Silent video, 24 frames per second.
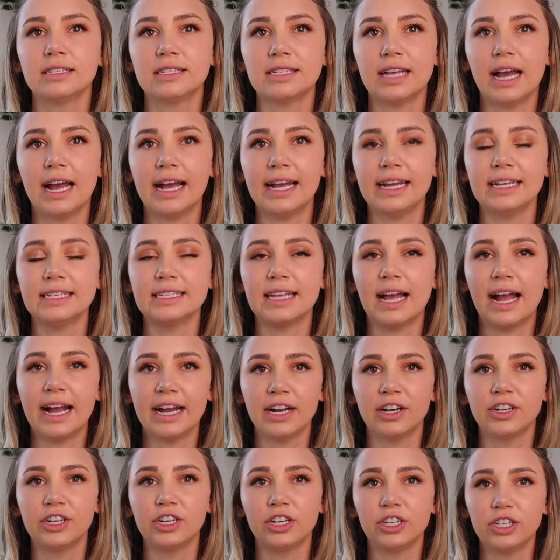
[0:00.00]
size
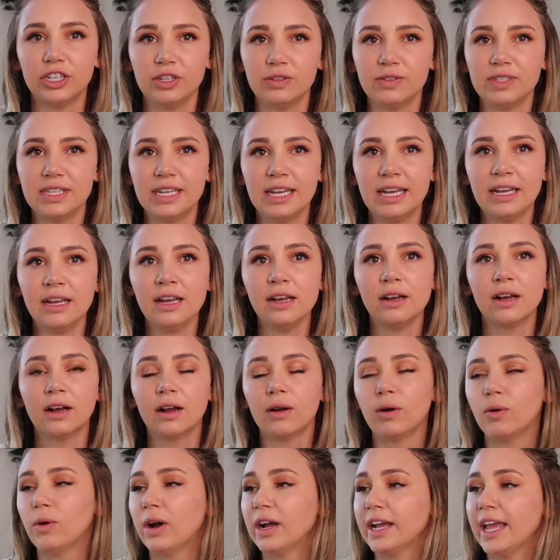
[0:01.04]
iron you're using.
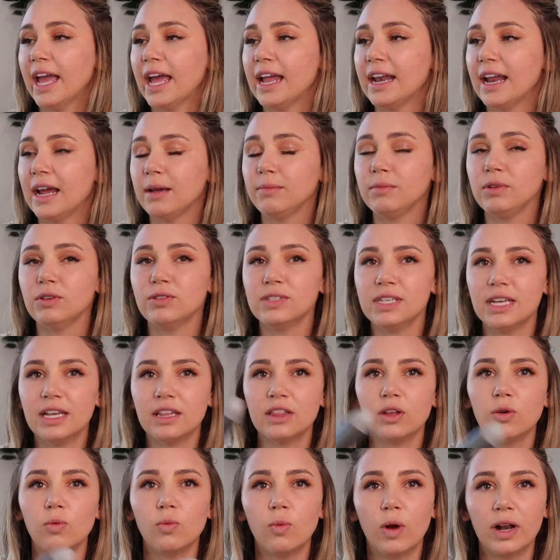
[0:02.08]
Again, I'm
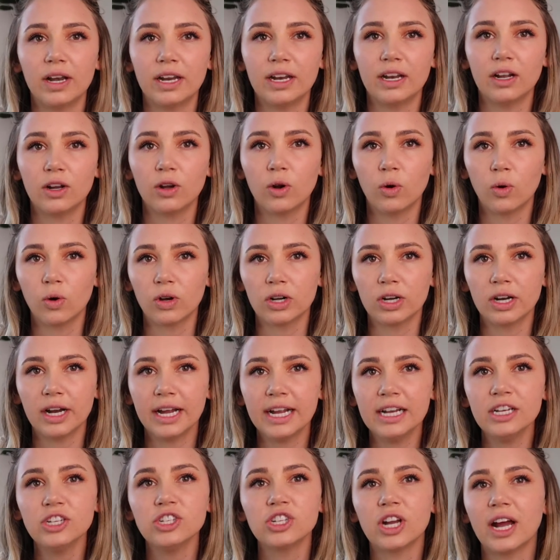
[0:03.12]
using the 1.25
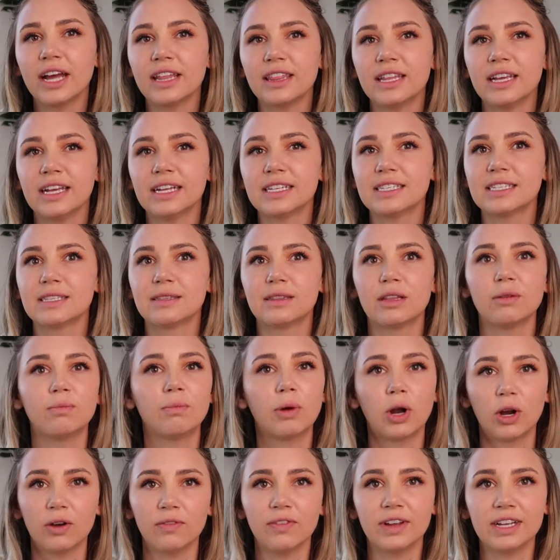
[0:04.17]
inch. I think it's the
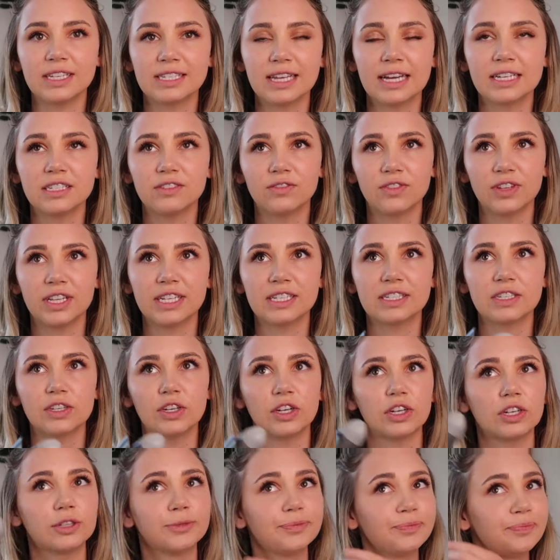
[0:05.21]
perfect size for this
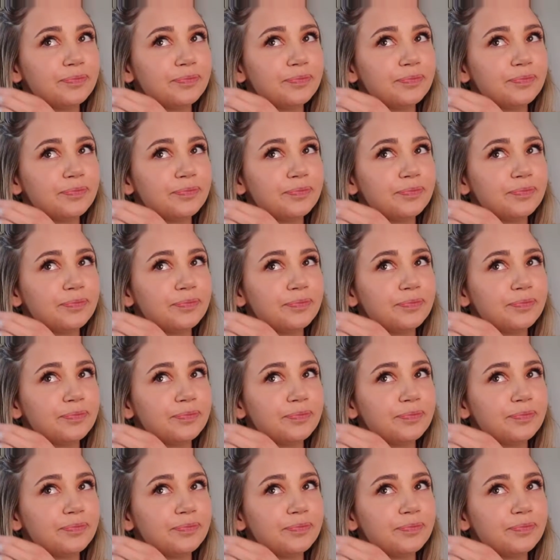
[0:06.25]
look.